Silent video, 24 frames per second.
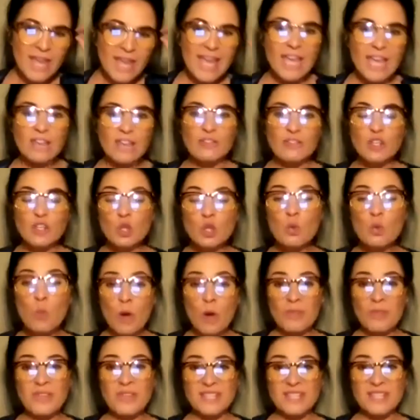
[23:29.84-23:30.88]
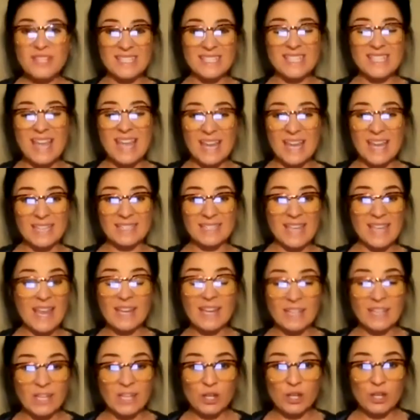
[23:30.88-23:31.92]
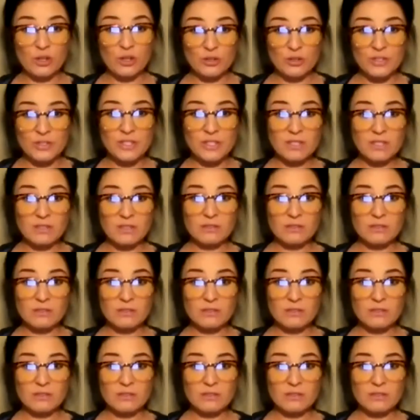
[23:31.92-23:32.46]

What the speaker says: If you want this to take 10 years